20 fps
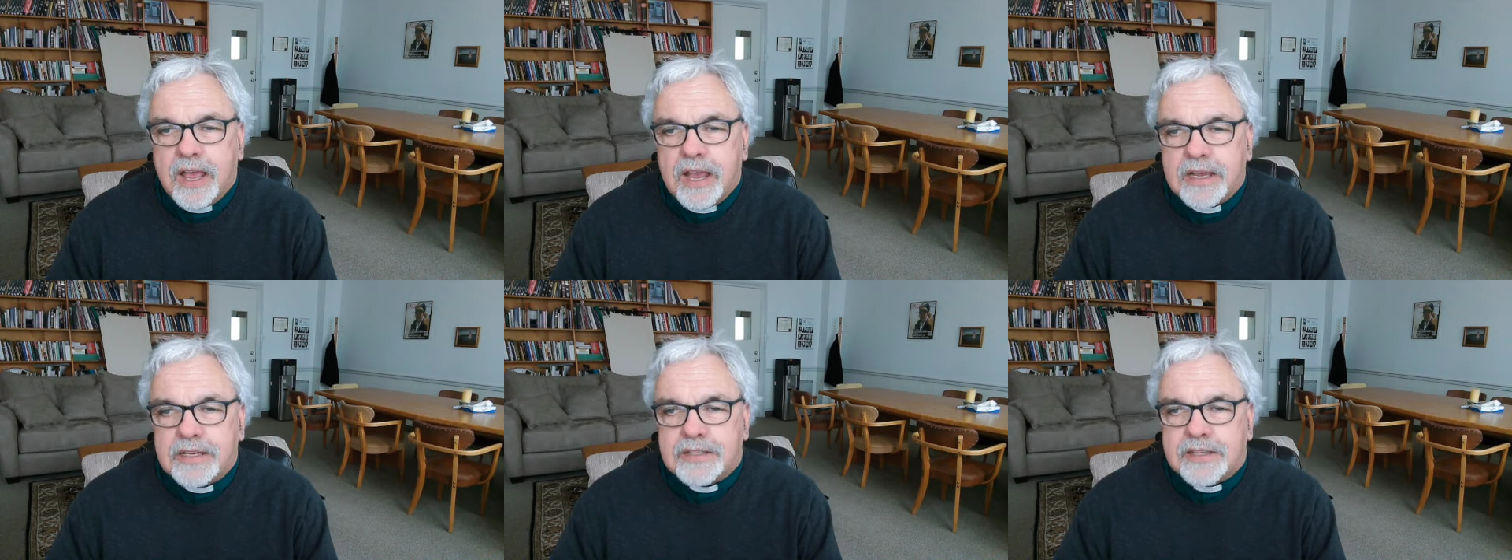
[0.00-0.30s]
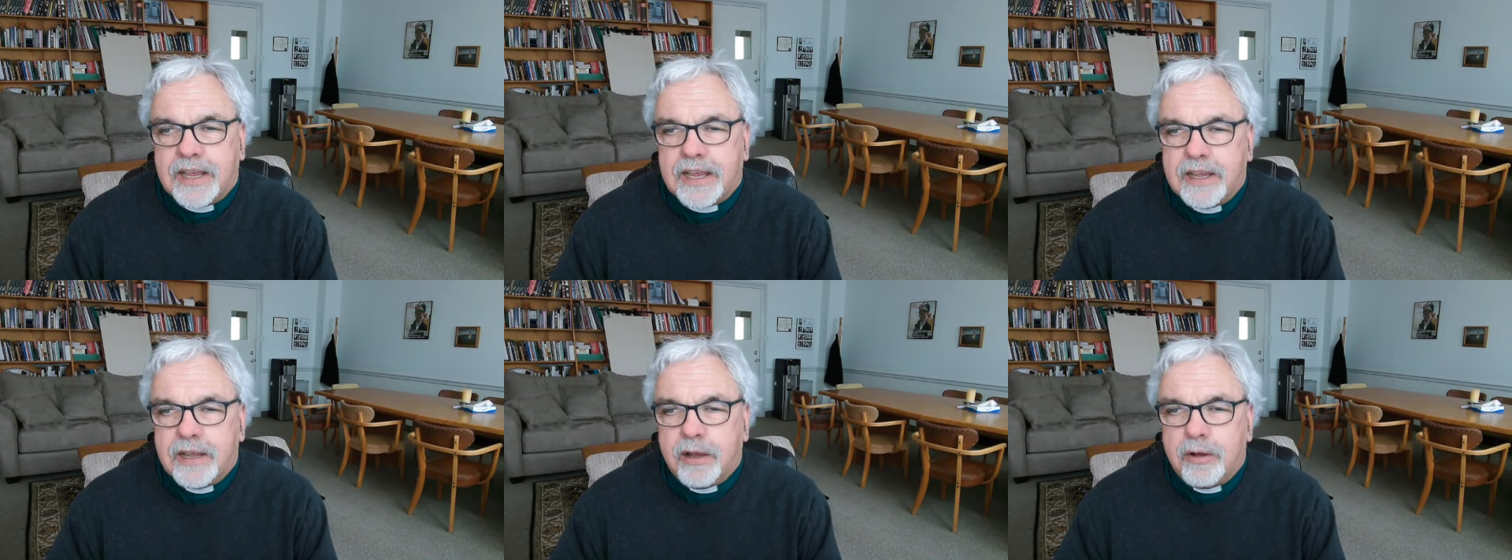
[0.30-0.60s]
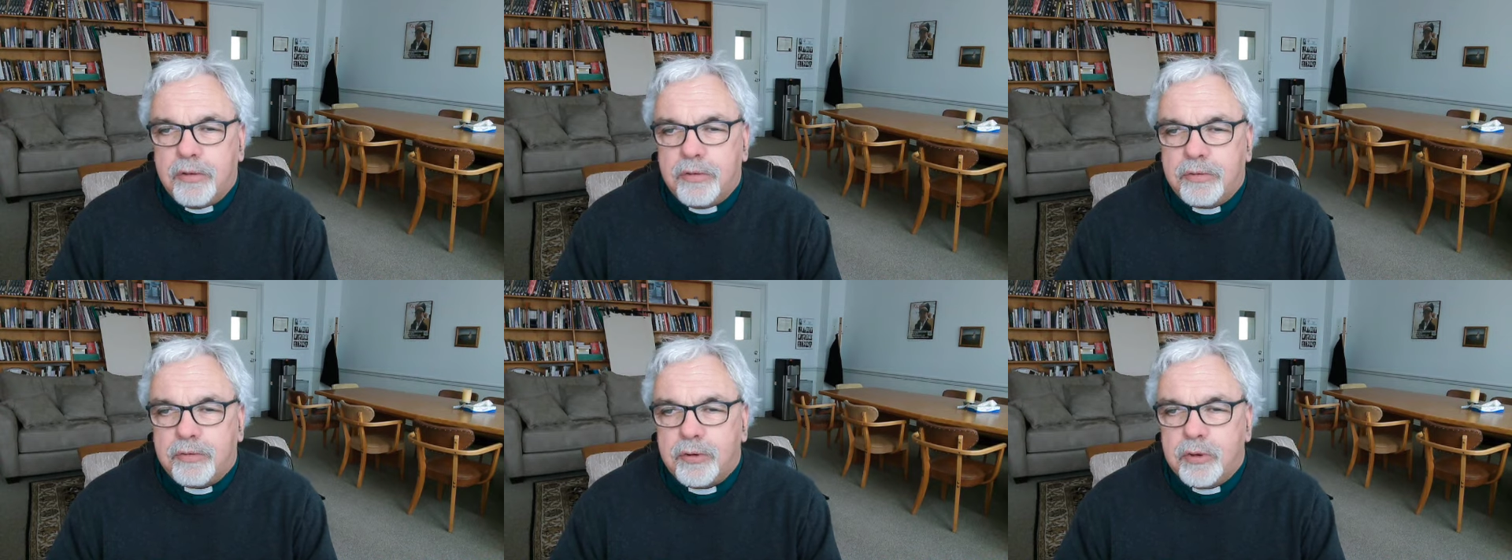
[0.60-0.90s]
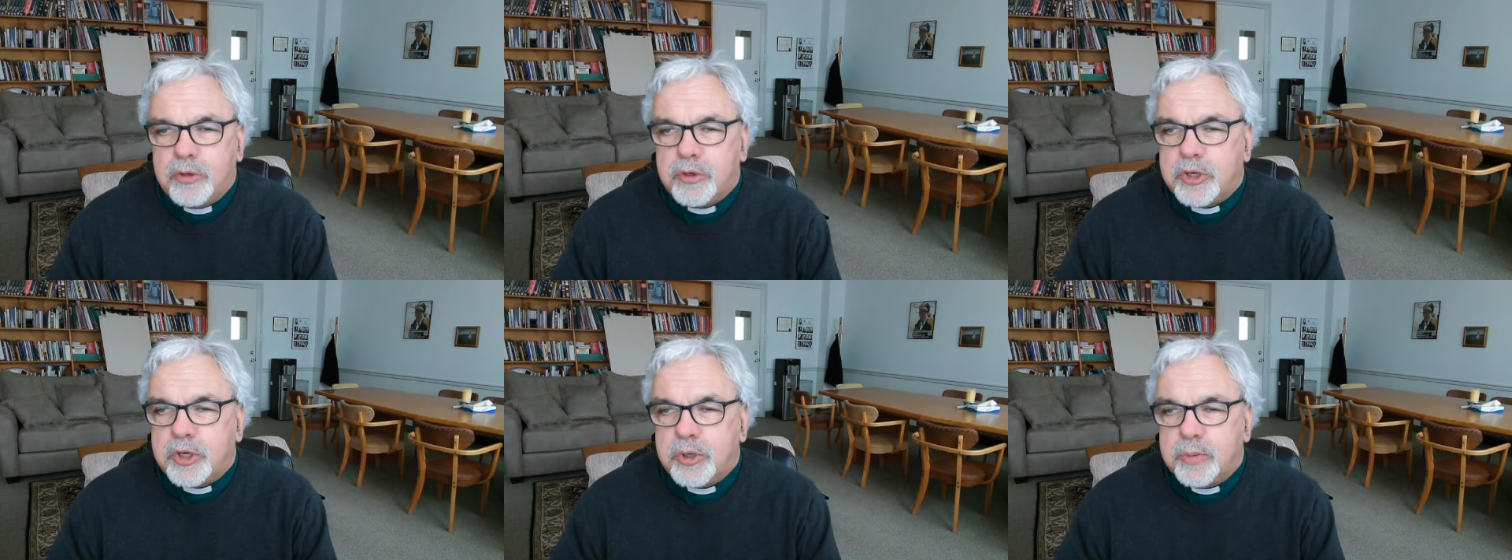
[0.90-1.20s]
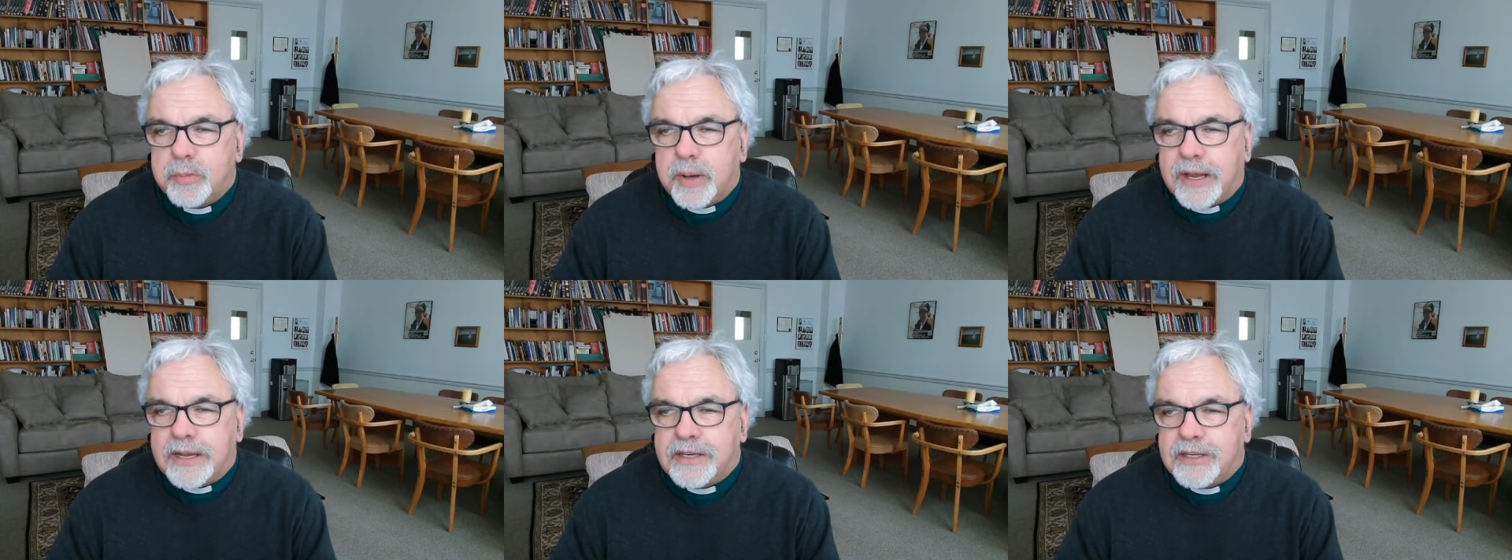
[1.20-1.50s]
as I go through two
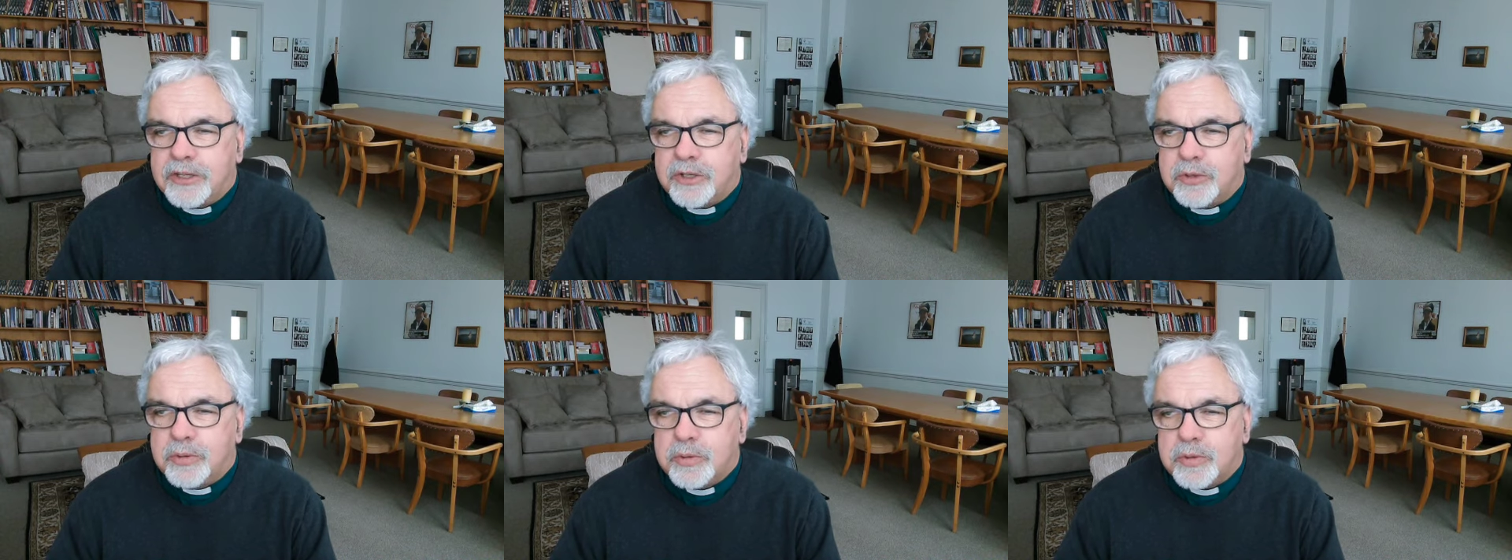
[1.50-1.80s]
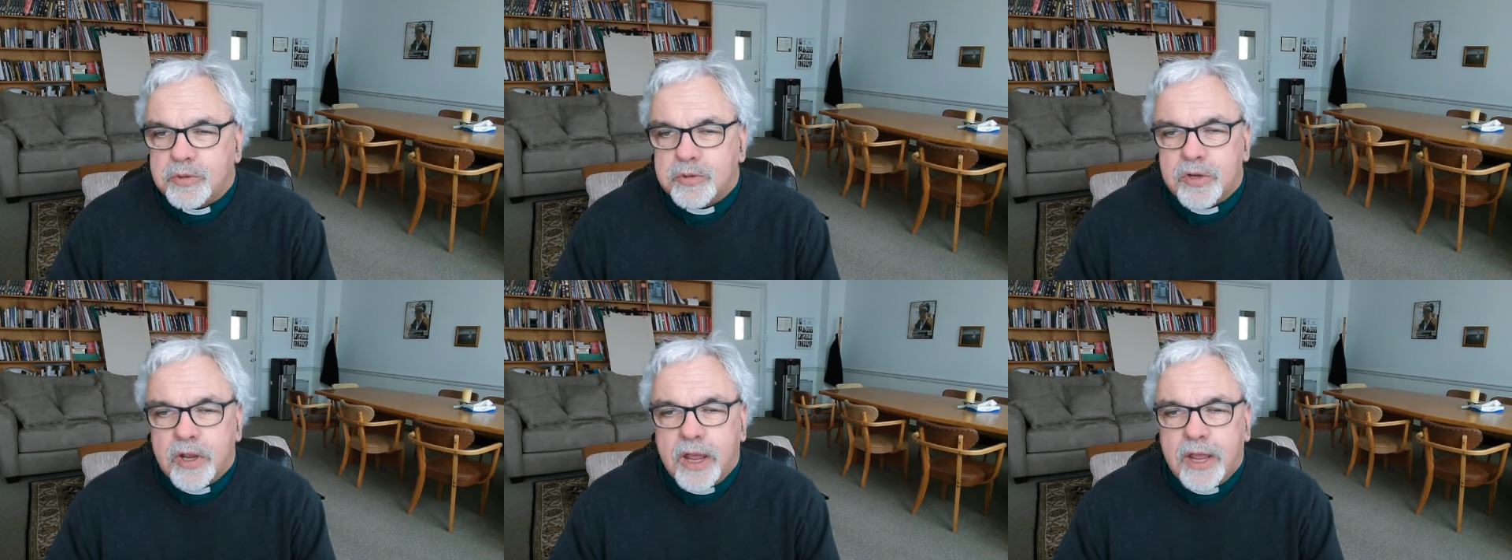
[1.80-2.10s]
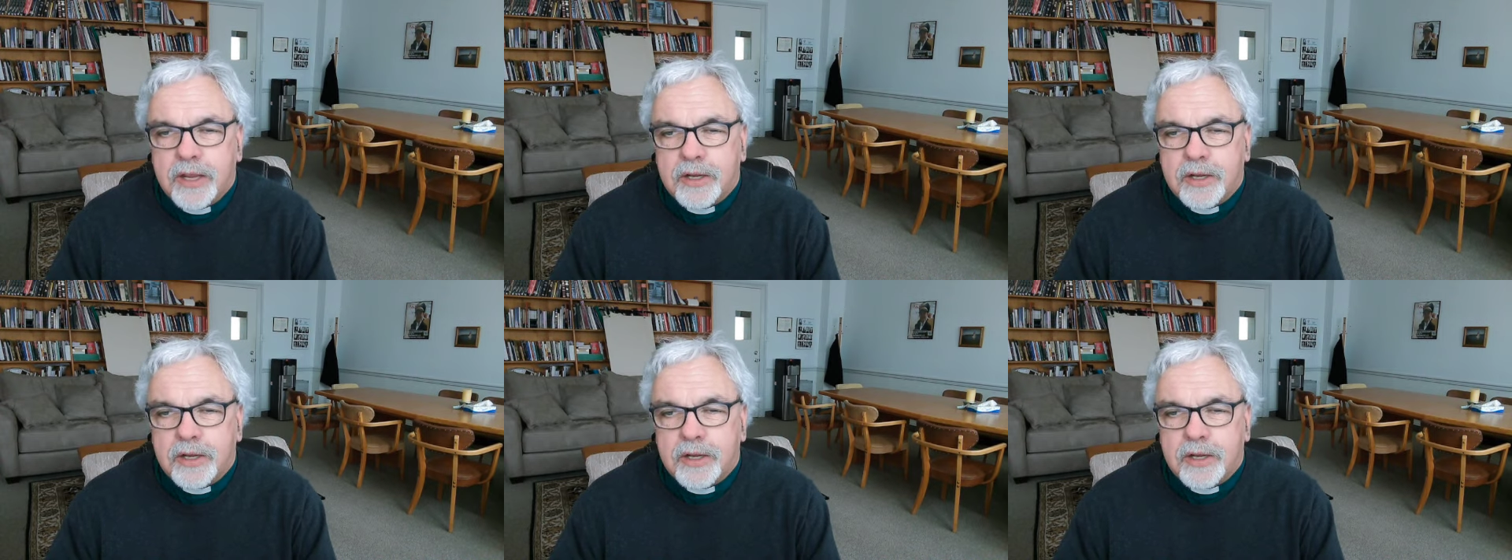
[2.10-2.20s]
by twos,